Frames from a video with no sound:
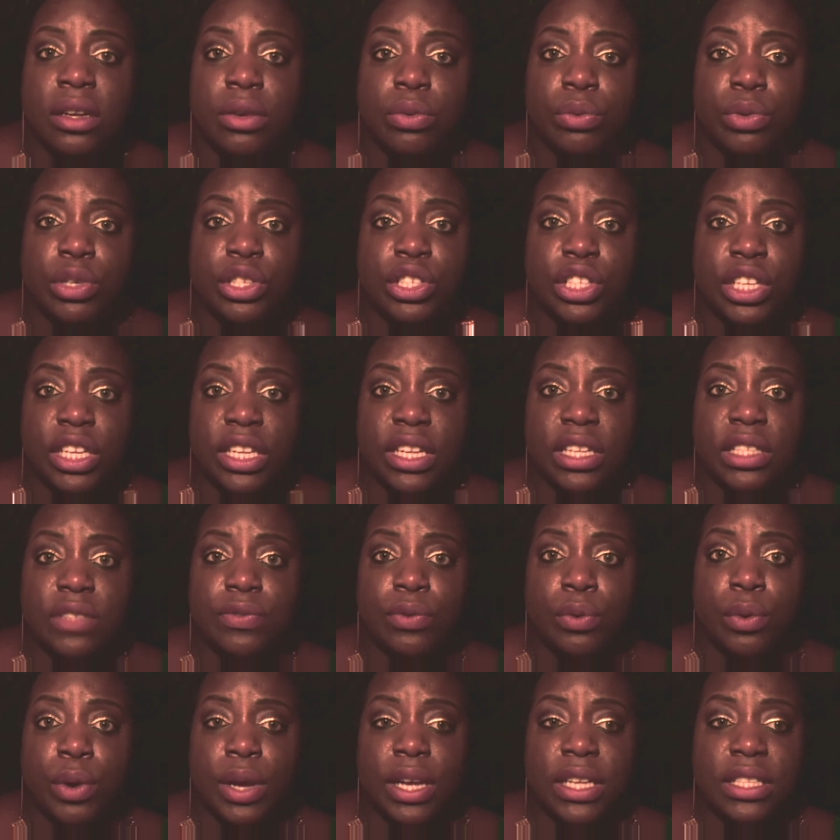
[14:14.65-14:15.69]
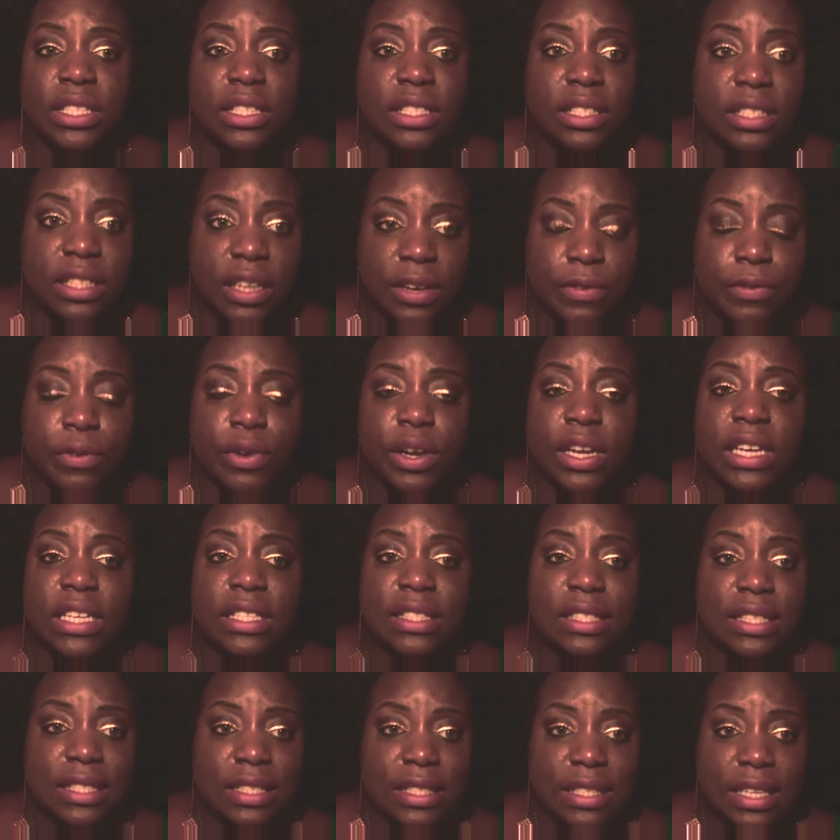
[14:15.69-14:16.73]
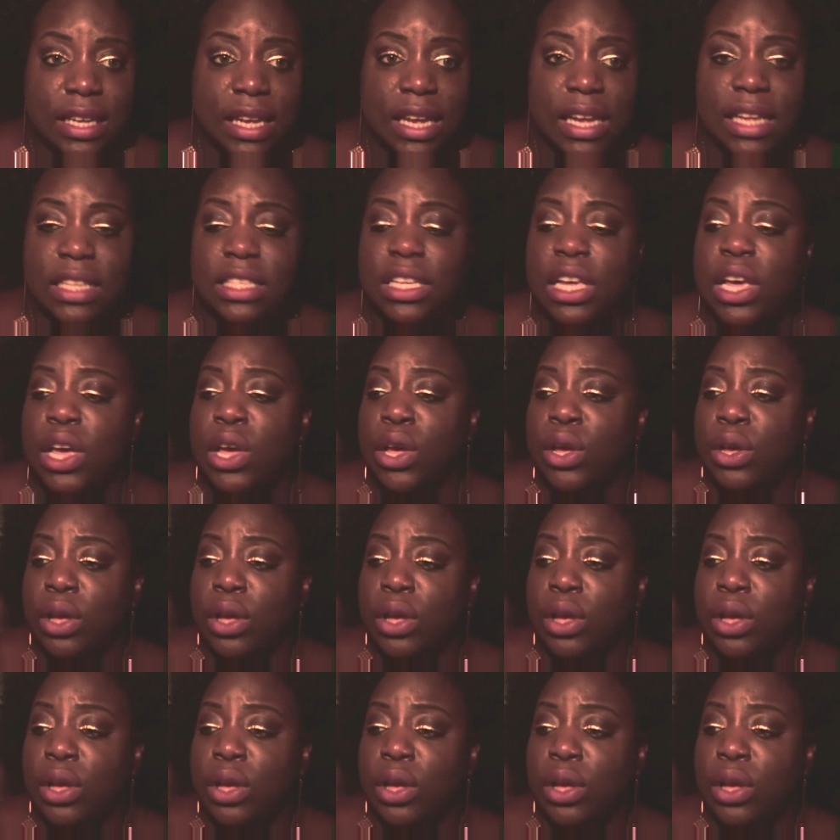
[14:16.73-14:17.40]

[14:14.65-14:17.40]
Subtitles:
Rashida's voice is different, it's distinct.